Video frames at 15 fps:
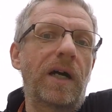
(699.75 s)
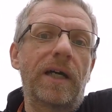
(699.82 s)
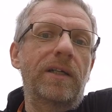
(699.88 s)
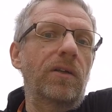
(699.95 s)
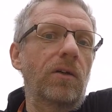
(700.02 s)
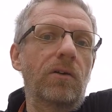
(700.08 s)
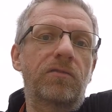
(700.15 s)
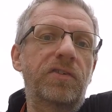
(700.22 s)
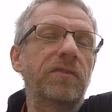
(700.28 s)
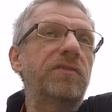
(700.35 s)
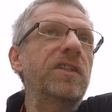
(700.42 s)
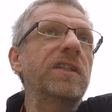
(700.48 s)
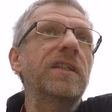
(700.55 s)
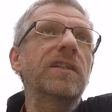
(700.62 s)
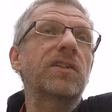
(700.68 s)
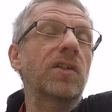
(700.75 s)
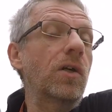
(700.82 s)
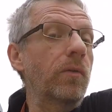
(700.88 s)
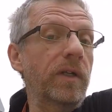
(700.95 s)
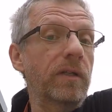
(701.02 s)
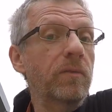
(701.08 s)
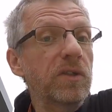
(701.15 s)
I don't know, 15 years
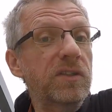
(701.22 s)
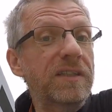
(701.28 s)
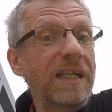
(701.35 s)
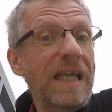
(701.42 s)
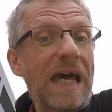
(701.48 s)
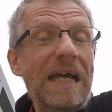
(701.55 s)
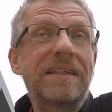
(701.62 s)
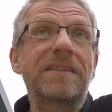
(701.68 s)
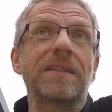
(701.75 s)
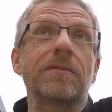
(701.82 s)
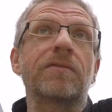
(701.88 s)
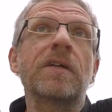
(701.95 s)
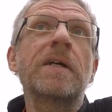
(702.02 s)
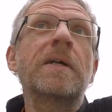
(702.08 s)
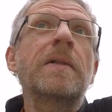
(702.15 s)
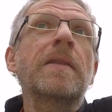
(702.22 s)
ago when he was still active.